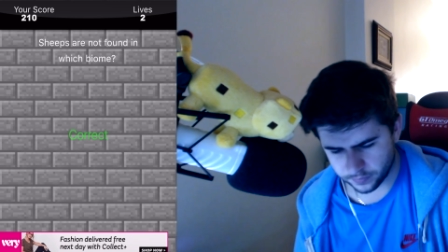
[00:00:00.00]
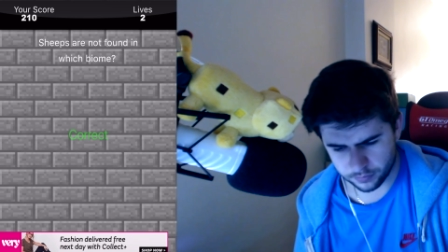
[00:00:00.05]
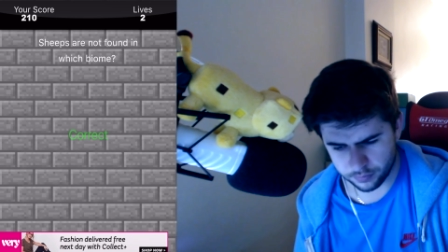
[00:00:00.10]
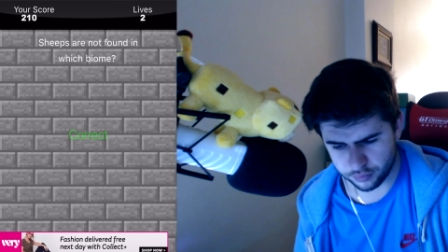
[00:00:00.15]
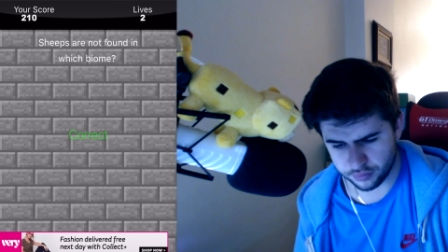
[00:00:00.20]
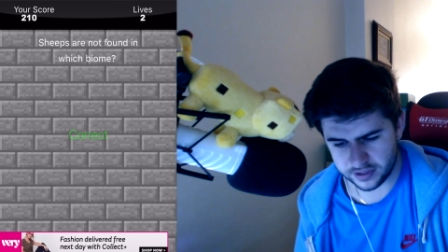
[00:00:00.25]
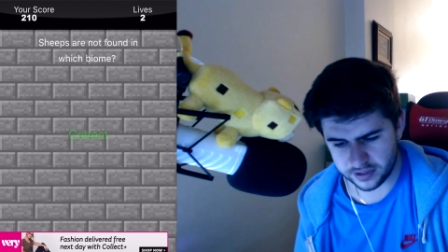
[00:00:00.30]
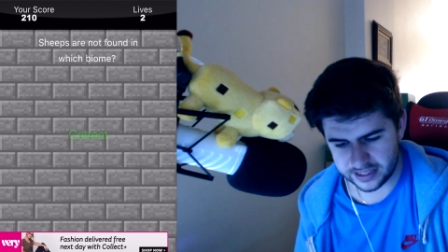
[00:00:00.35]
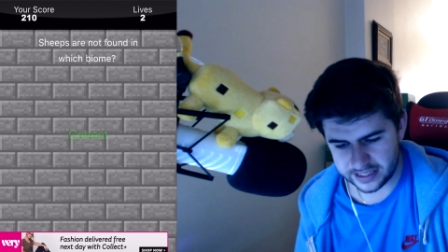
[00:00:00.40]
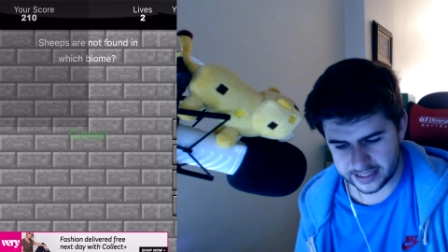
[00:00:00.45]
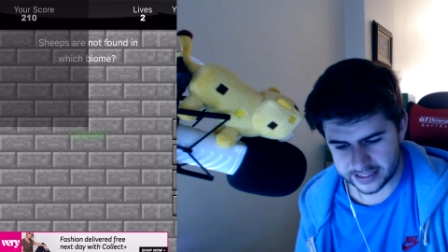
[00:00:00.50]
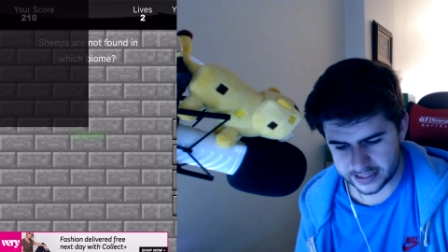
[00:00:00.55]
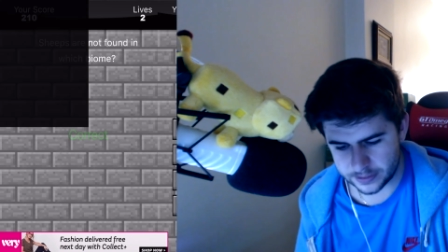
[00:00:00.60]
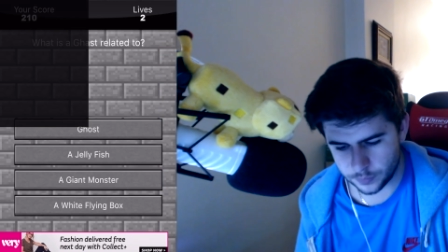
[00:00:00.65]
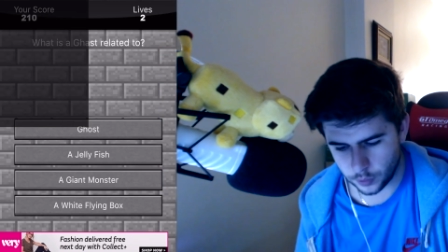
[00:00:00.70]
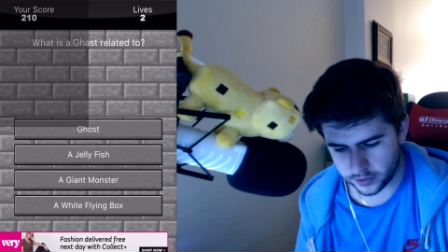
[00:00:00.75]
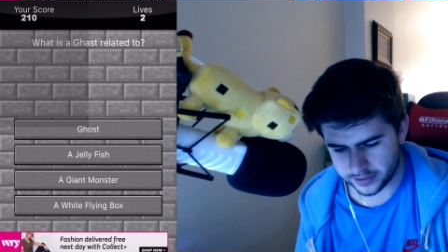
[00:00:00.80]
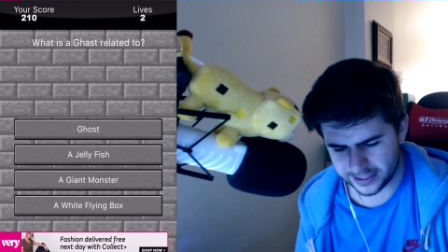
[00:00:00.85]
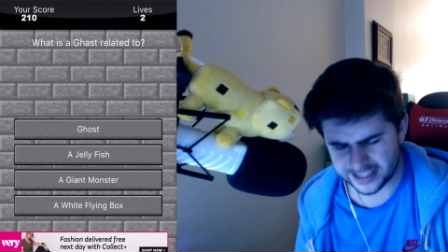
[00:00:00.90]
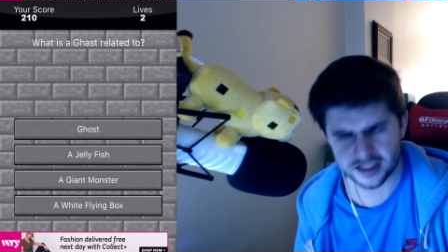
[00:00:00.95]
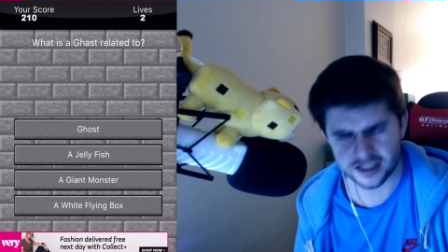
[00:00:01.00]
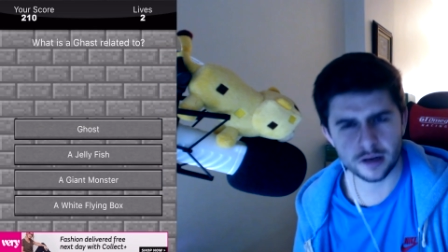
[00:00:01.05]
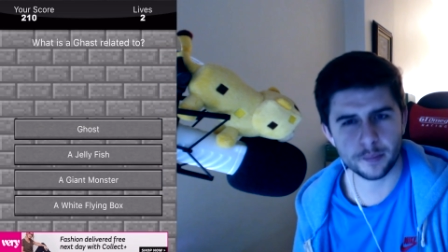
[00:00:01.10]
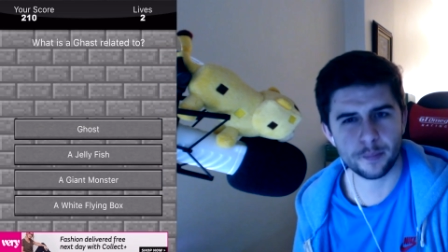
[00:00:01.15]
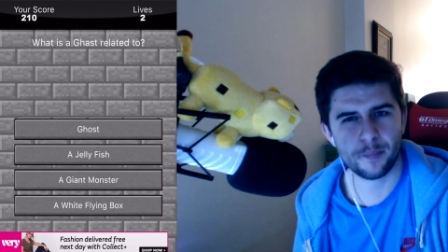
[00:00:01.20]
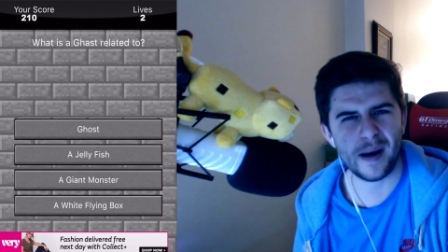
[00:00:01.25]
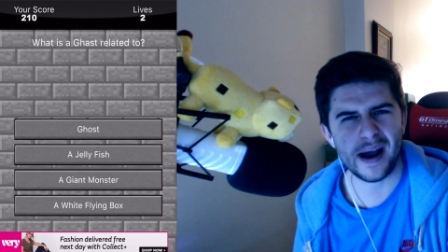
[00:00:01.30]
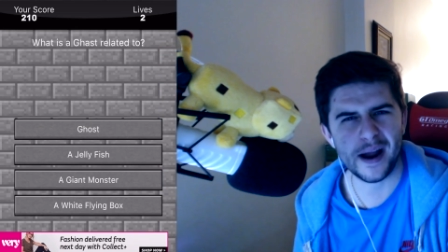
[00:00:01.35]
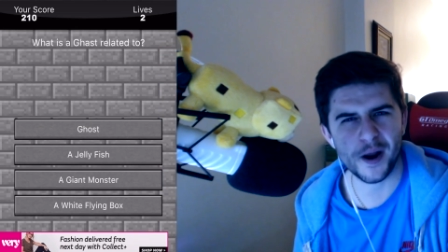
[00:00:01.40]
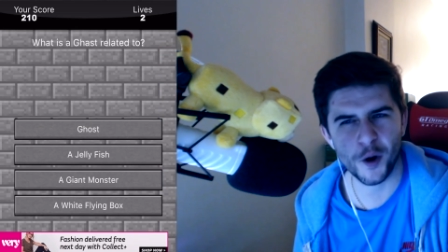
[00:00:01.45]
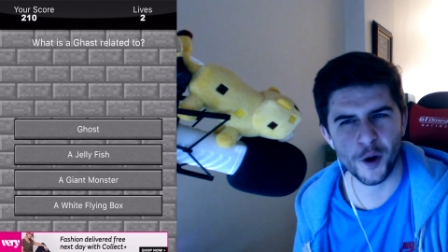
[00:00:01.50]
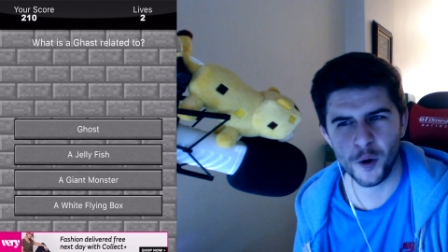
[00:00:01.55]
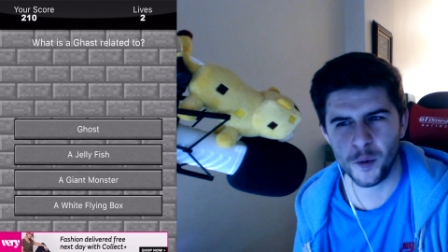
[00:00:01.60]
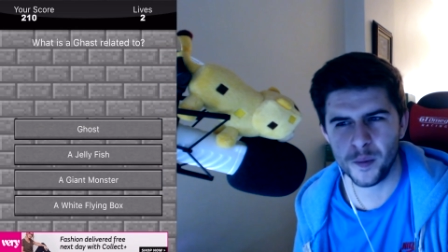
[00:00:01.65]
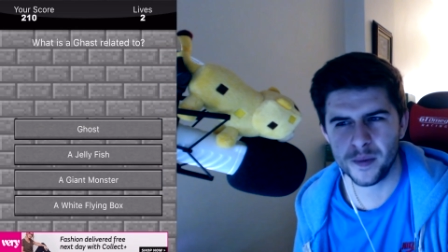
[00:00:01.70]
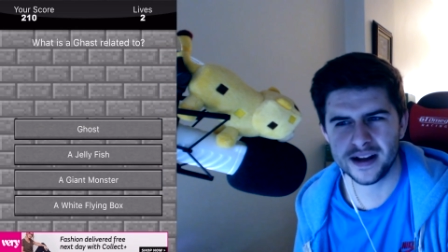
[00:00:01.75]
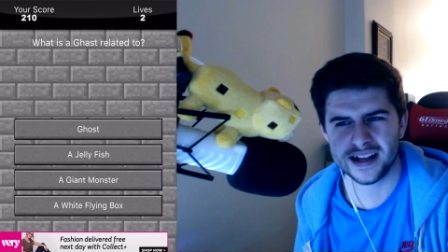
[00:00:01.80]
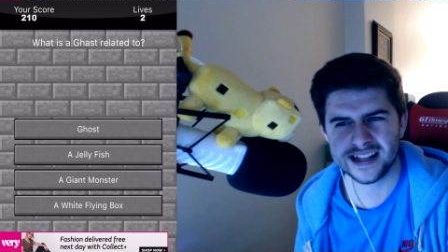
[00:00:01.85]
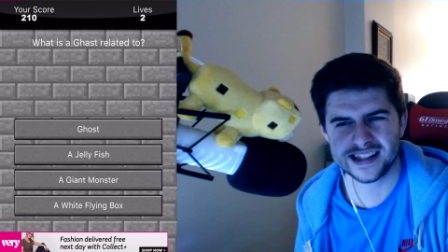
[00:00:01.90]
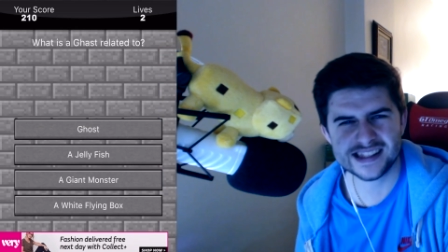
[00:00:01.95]
Pretty easy one. That's not a
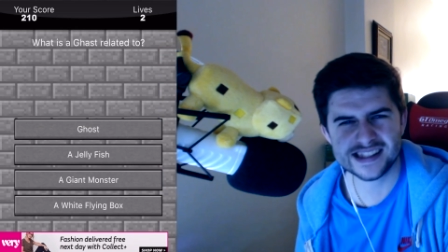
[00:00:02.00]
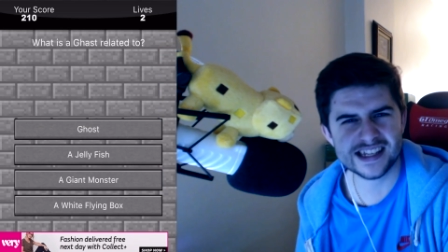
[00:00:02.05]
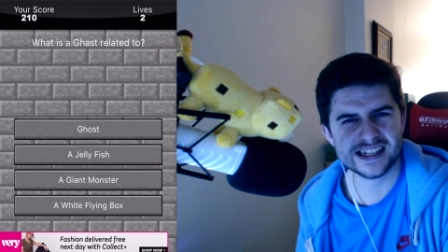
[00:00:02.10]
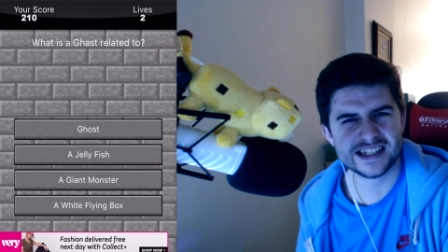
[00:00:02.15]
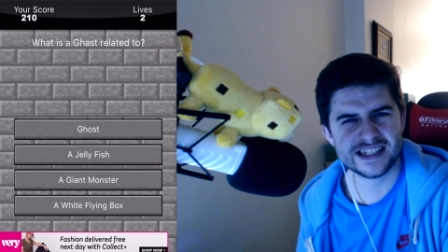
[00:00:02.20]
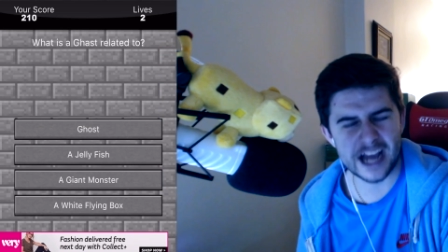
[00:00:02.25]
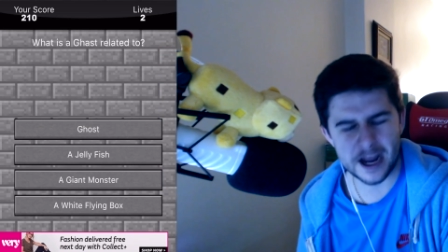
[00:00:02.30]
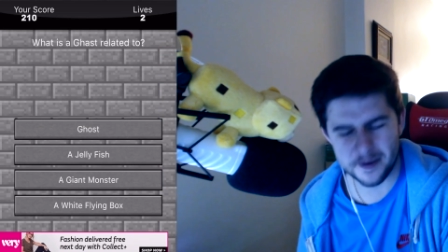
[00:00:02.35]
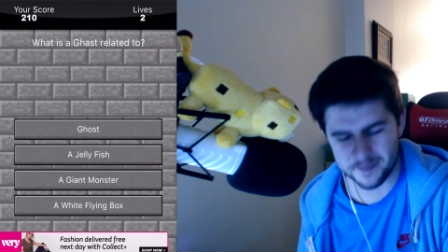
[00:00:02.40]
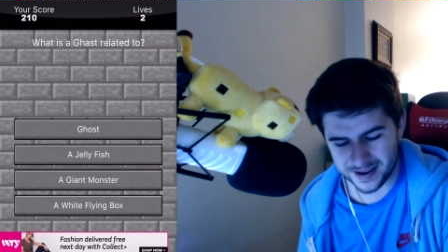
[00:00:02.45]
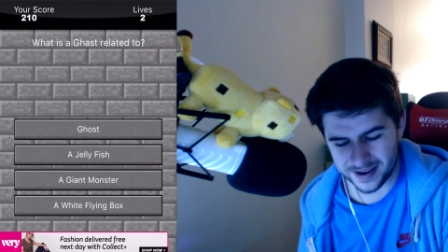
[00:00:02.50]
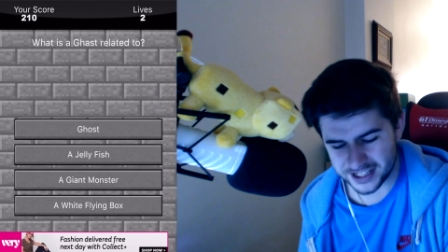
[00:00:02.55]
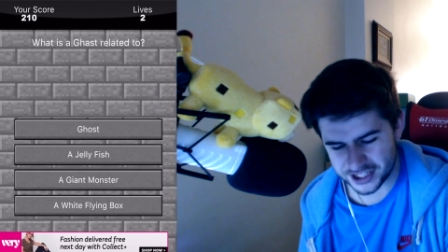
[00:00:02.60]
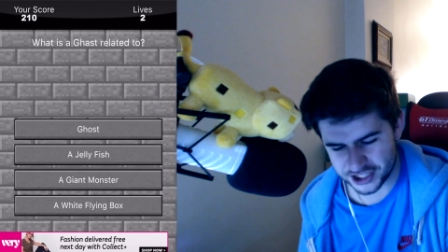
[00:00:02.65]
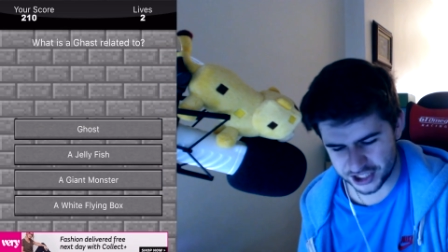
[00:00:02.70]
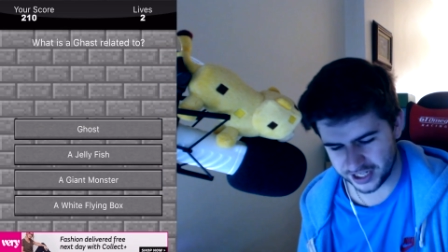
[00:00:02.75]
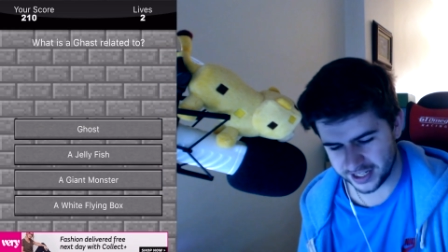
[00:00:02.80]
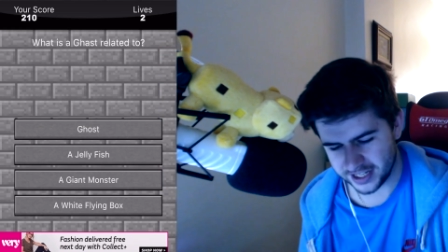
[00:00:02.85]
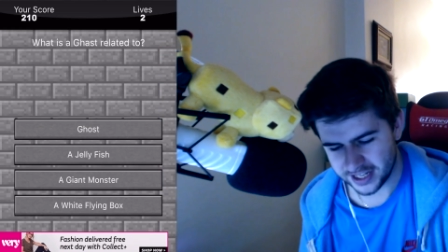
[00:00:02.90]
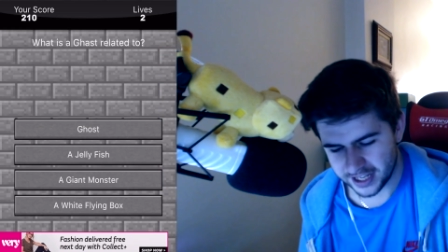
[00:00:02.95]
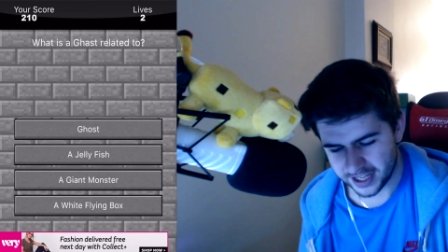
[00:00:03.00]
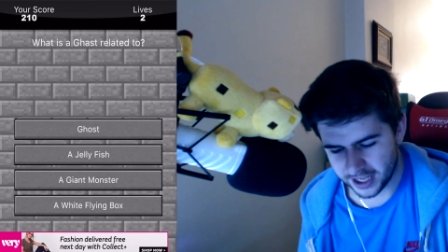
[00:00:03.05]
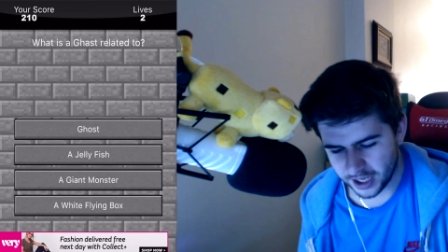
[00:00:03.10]
biome. It's a dimension.